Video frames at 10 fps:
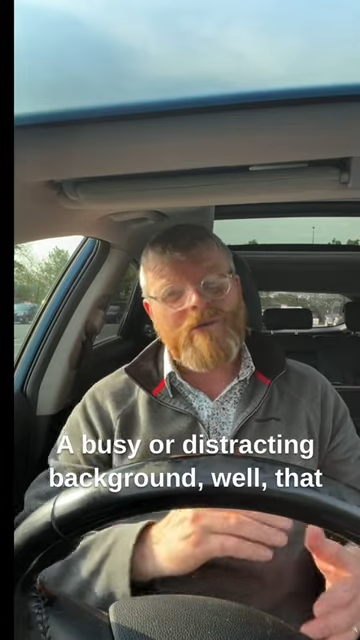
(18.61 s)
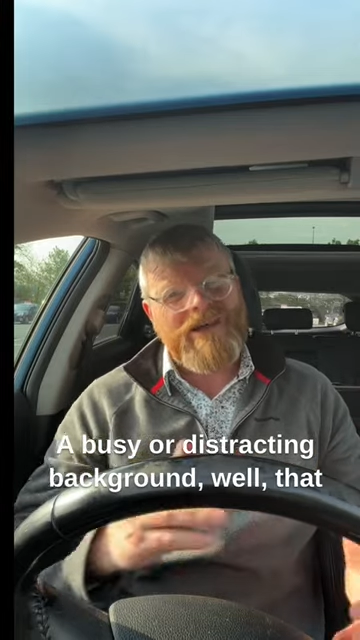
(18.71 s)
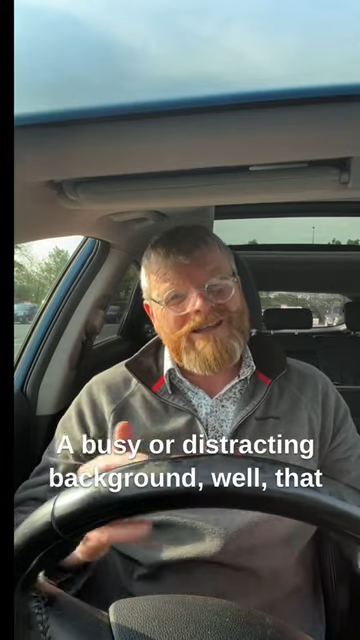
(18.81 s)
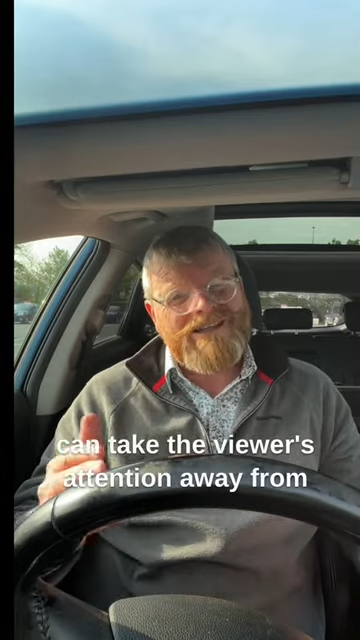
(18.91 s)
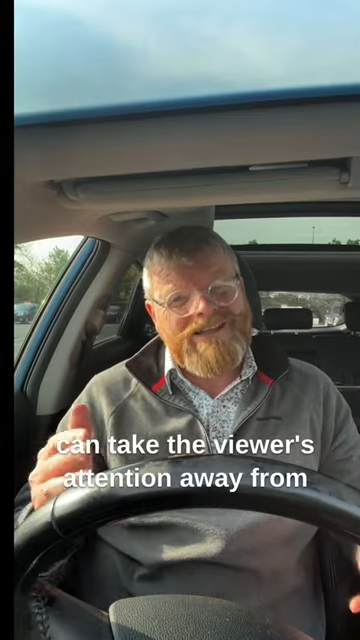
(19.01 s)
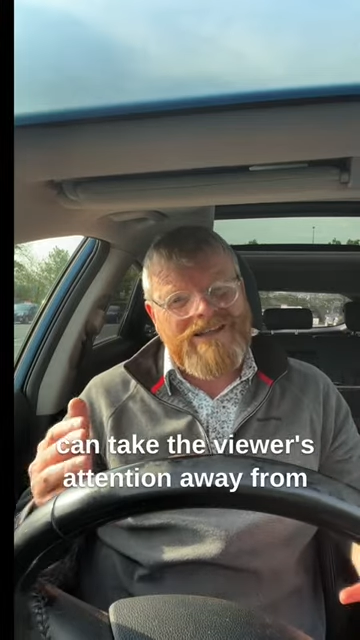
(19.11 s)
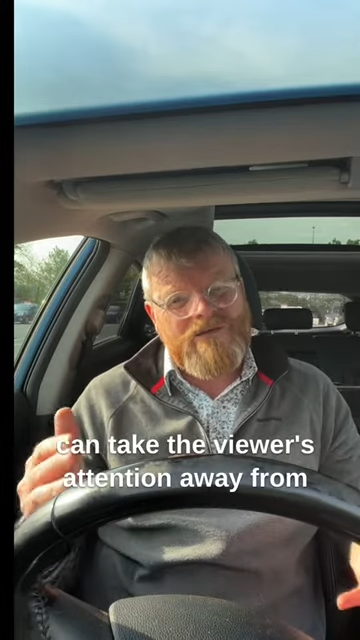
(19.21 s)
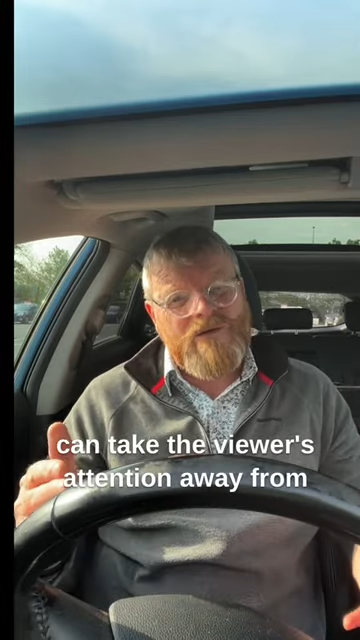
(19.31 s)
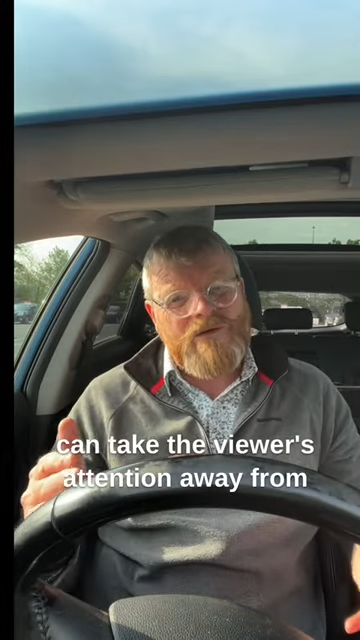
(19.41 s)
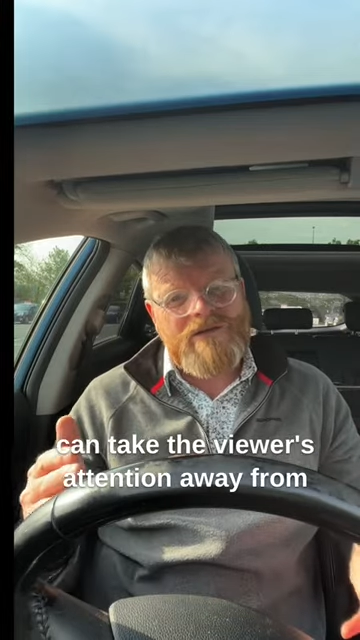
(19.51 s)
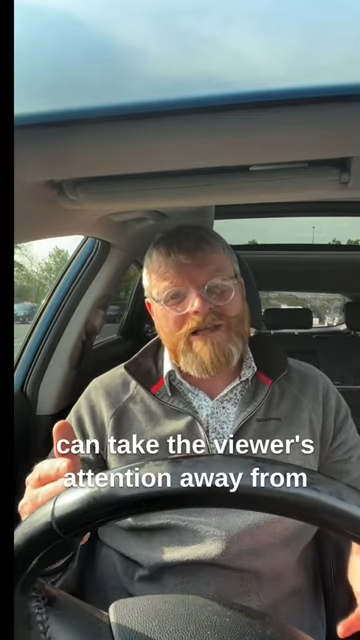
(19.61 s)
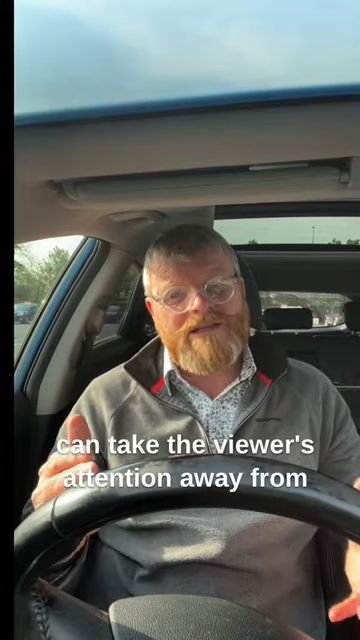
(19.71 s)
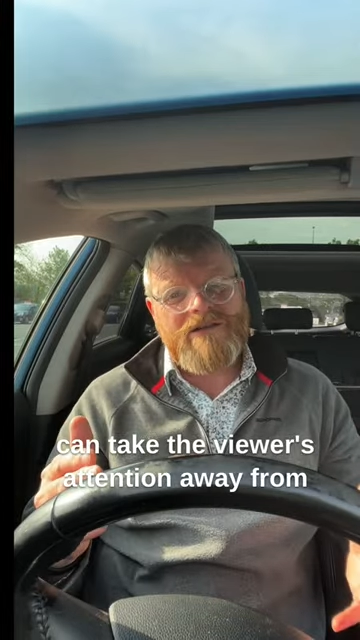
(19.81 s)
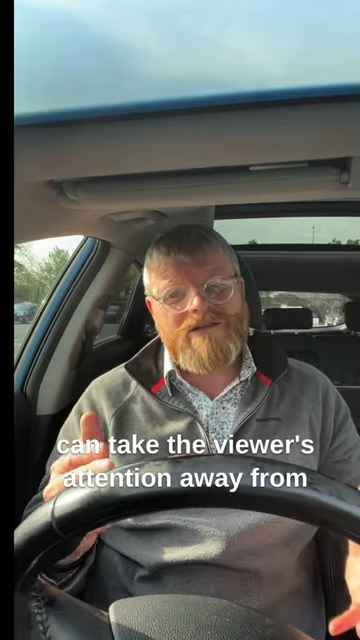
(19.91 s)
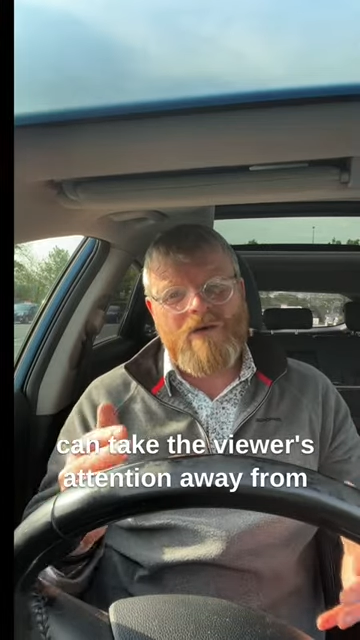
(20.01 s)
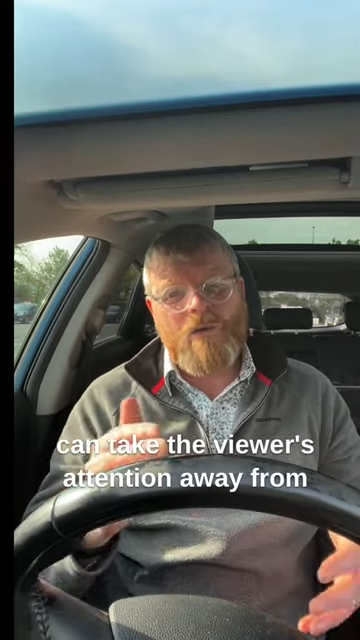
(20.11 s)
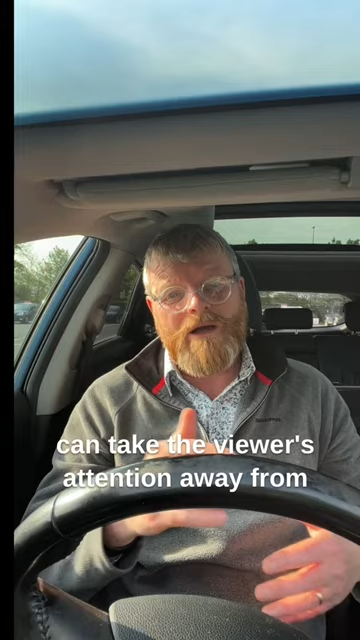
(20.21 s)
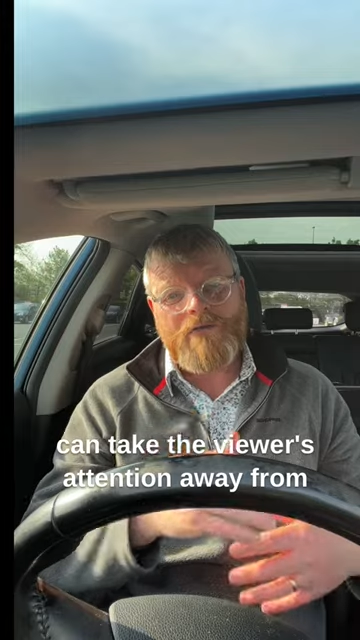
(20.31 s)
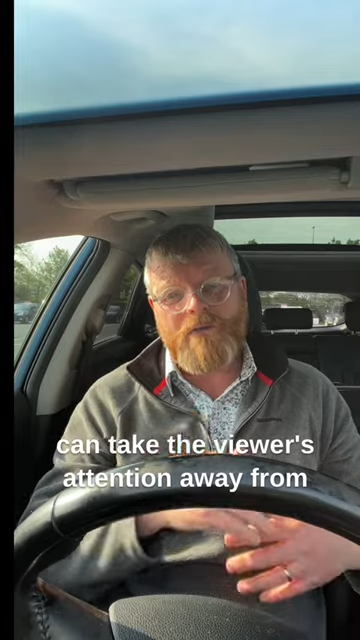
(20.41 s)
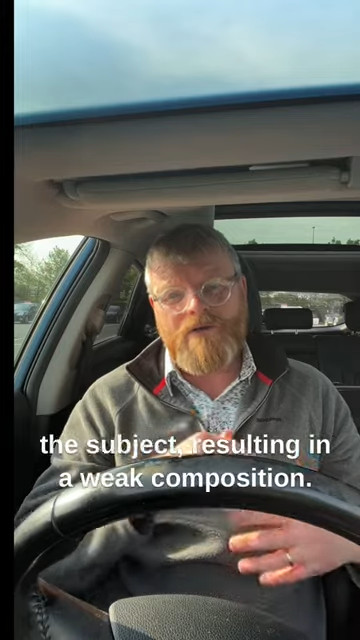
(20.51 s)
well, that can take the viewer's attention
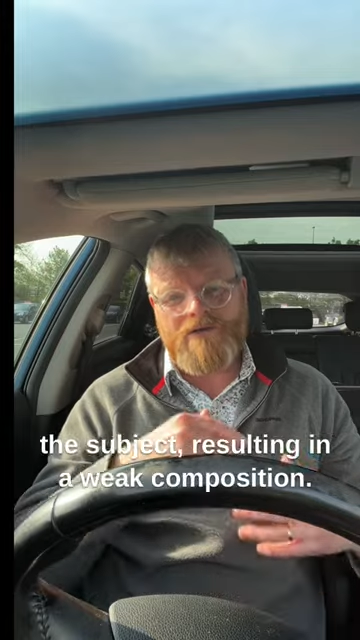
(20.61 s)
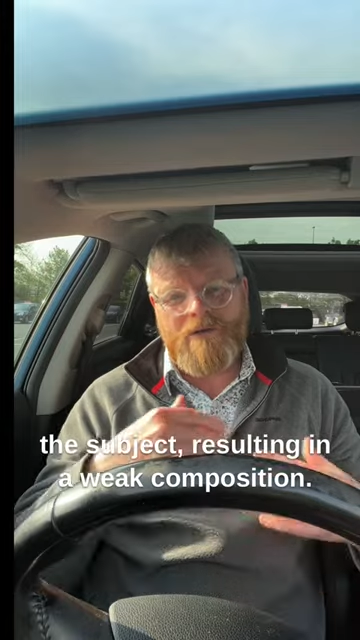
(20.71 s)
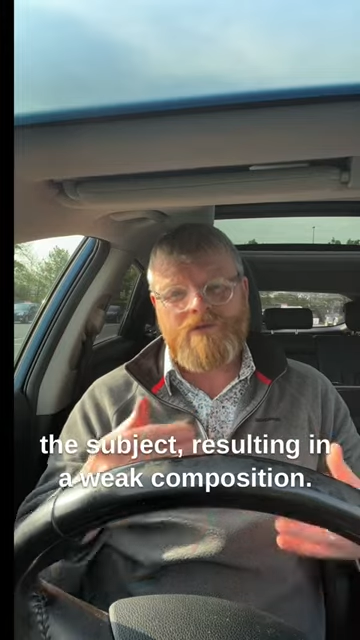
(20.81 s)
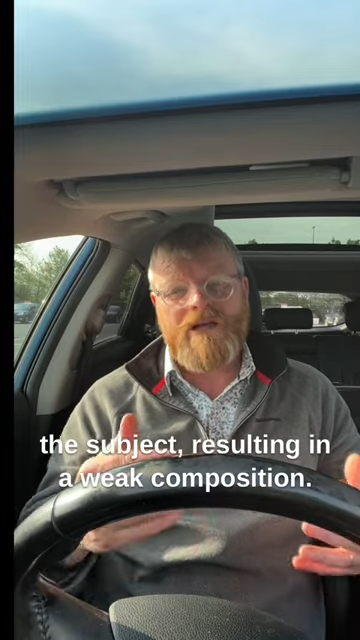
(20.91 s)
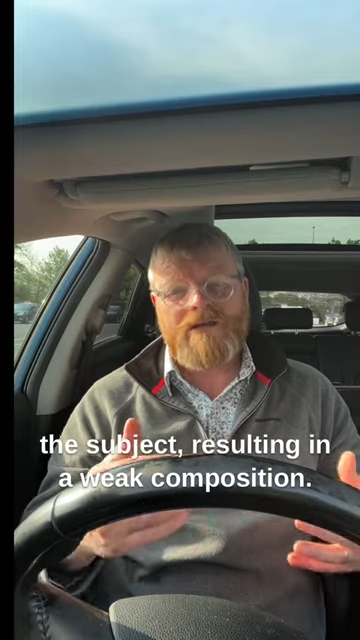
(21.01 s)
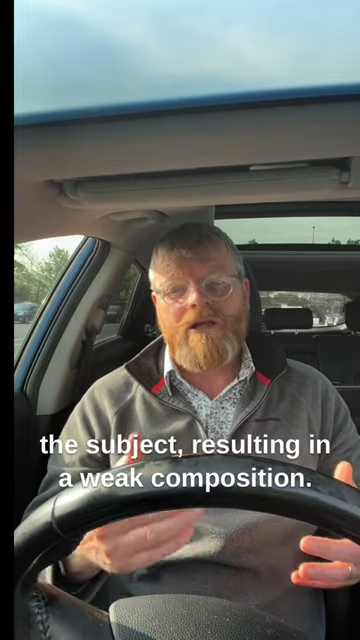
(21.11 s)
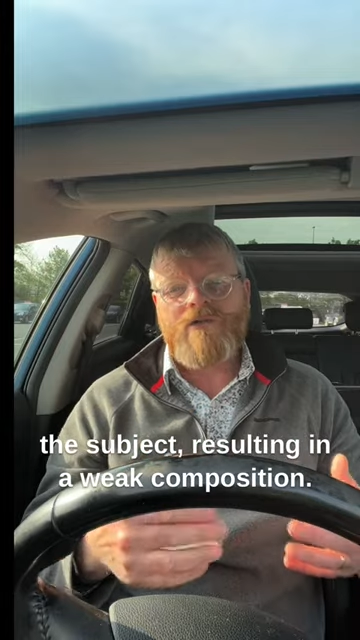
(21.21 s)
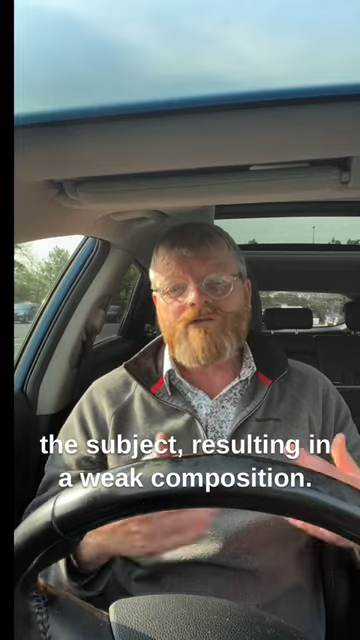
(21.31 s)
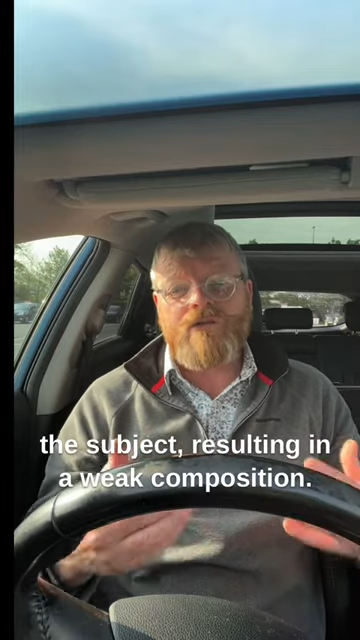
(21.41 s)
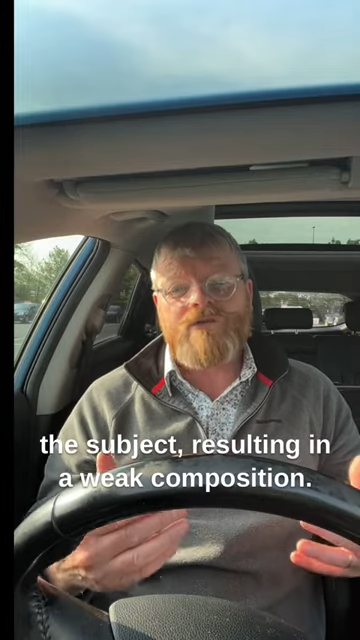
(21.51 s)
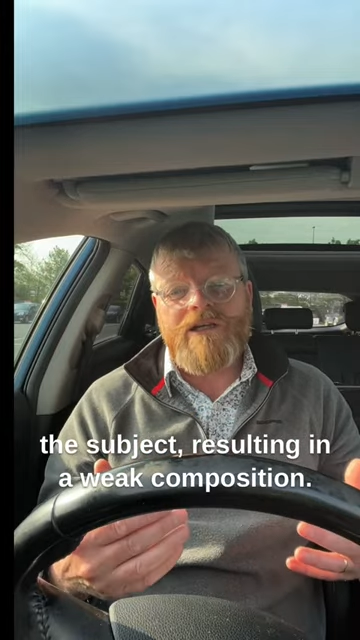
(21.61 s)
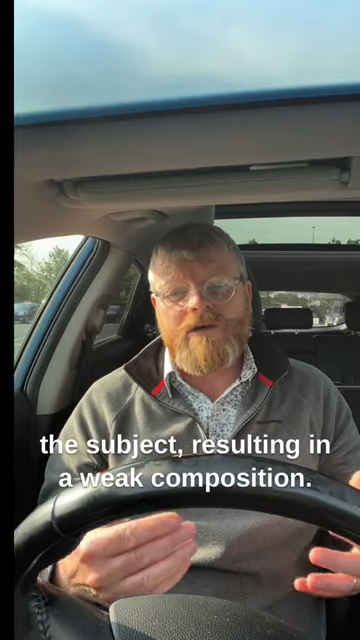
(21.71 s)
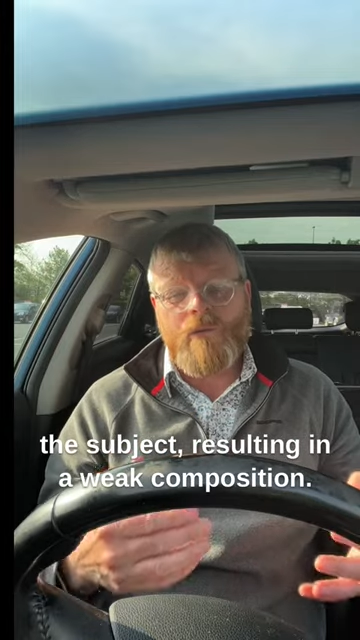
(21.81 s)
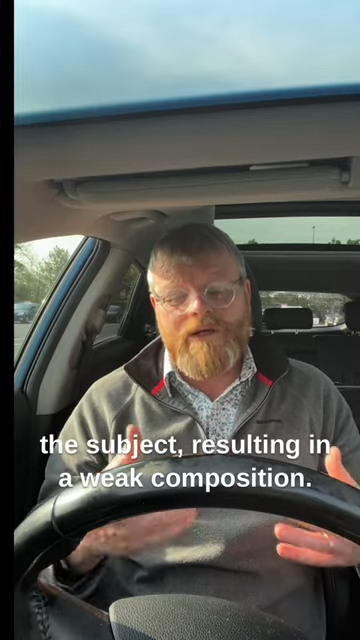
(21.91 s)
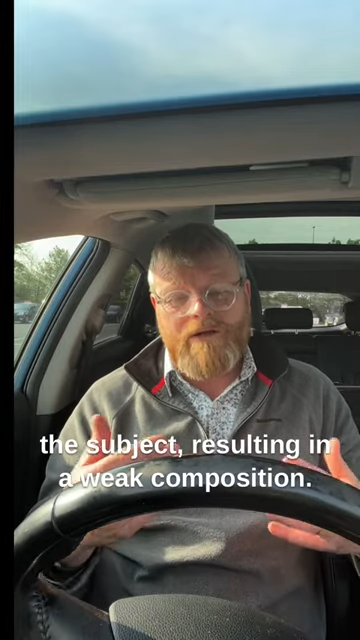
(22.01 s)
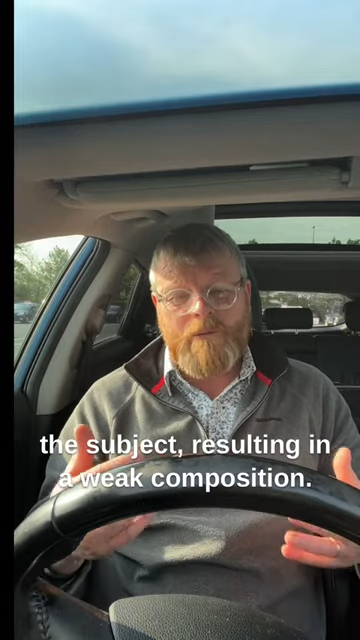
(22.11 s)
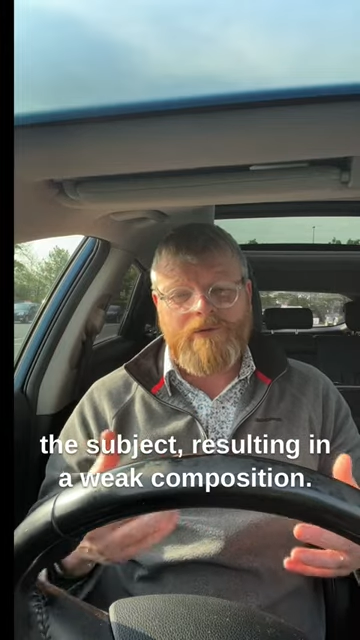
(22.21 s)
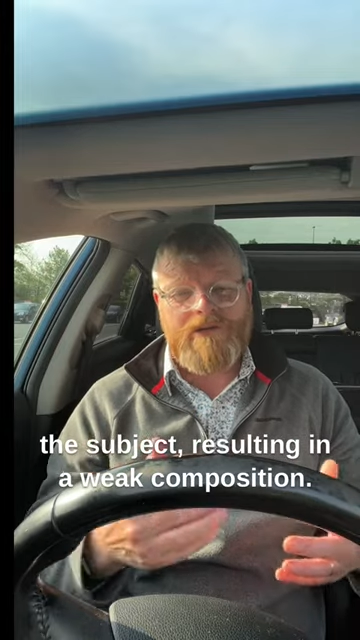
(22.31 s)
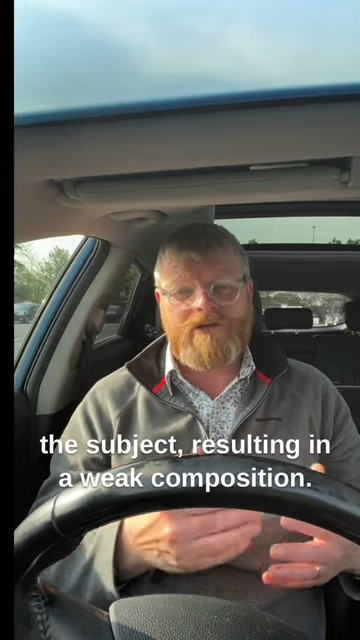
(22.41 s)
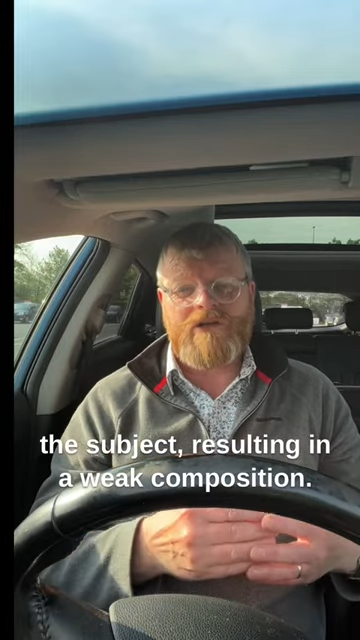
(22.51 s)
away from the subject, resulting in a weak
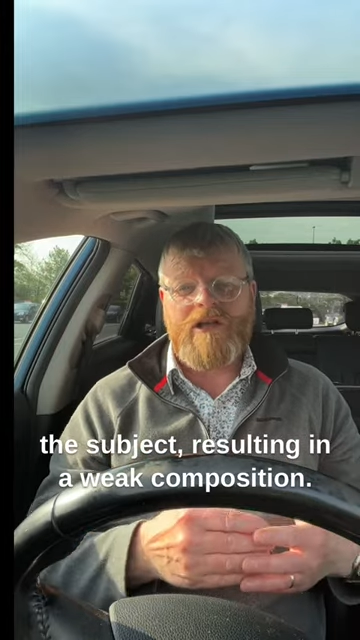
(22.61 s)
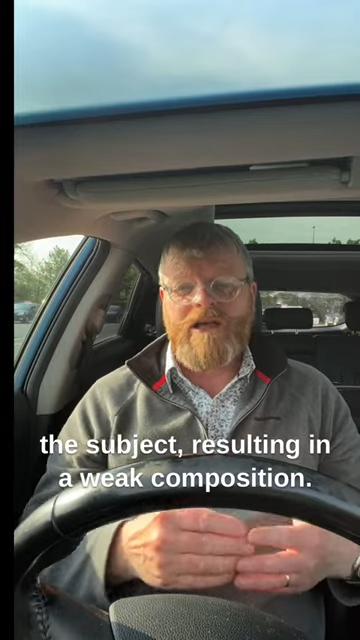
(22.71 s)
composition.